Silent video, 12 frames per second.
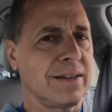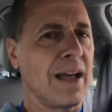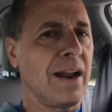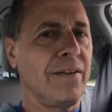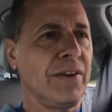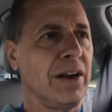
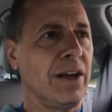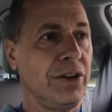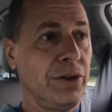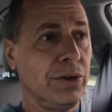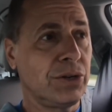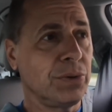is kind of an
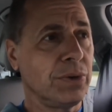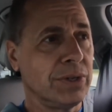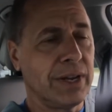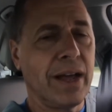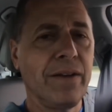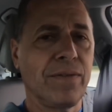
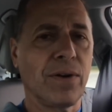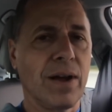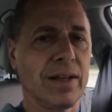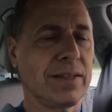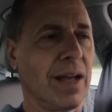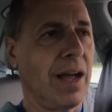unusual day
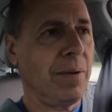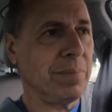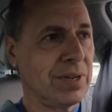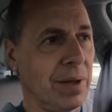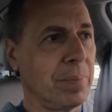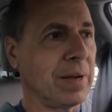for us.
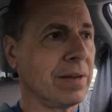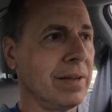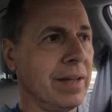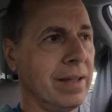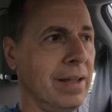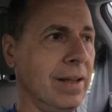I'm
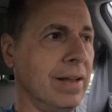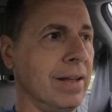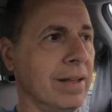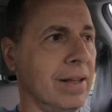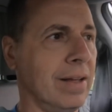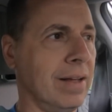typically
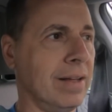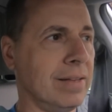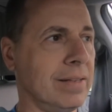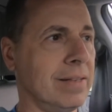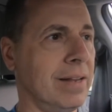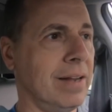
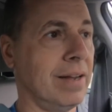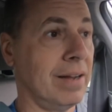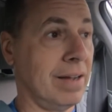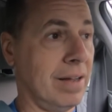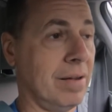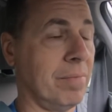
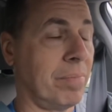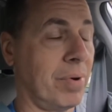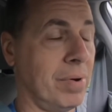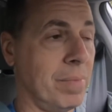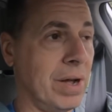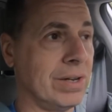sitting
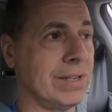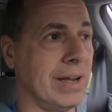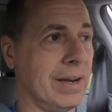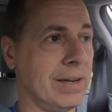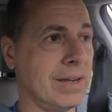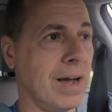pretty
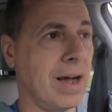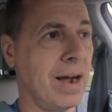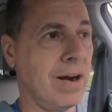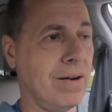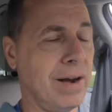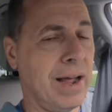much the
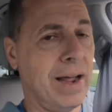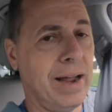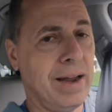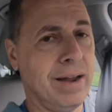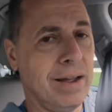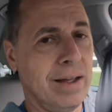entire
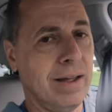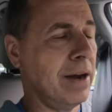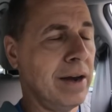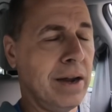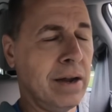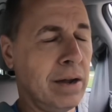day
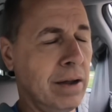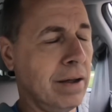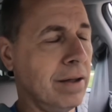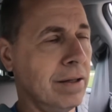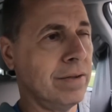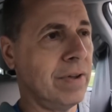
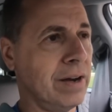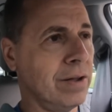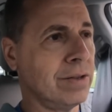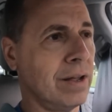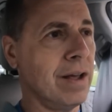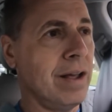editing the
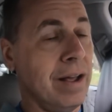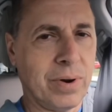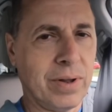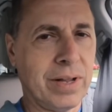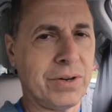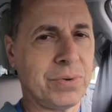videos.
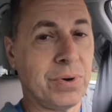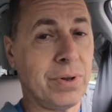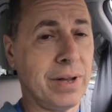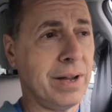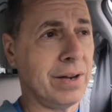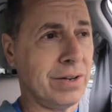I really
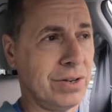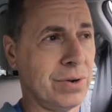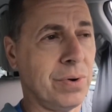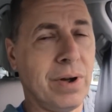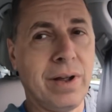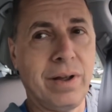truly
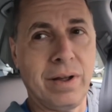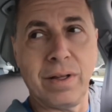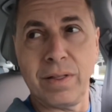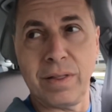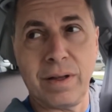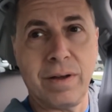enjoy
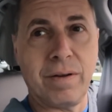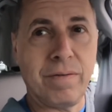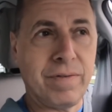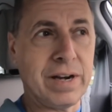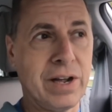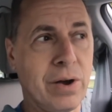
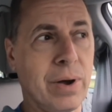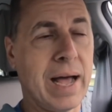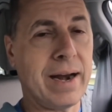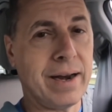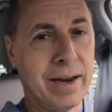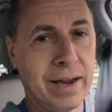the
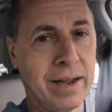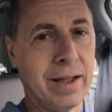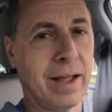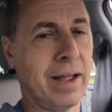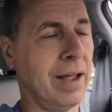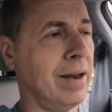video
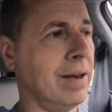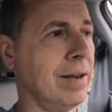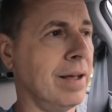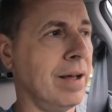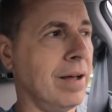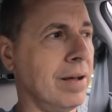editing
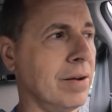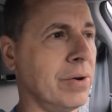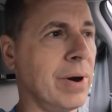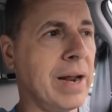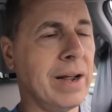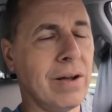and
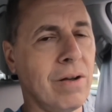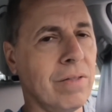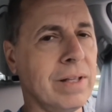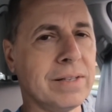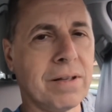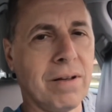creating
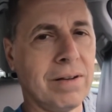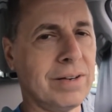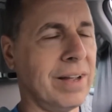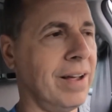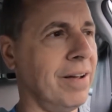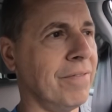all this
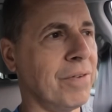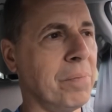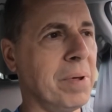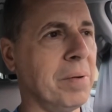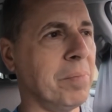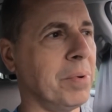
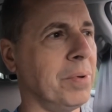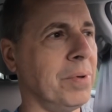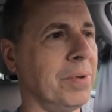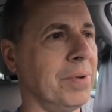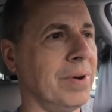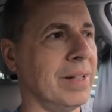content for
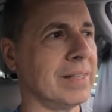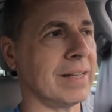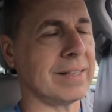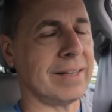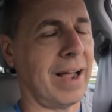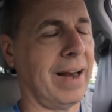people, and
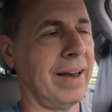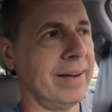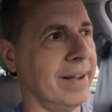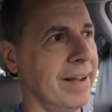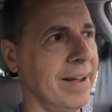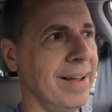it's
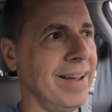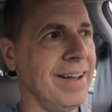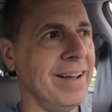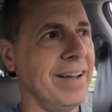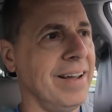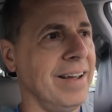exciting to
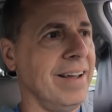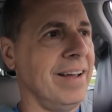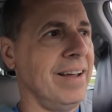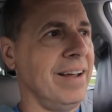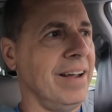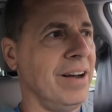
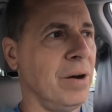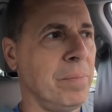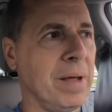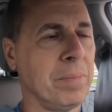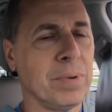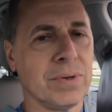
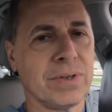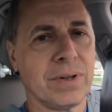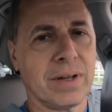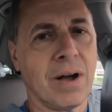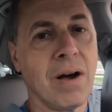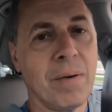hear
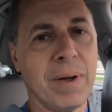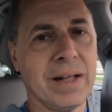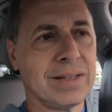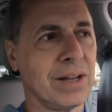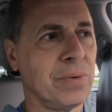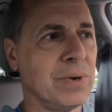people's
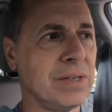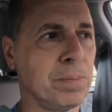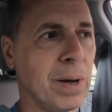comments and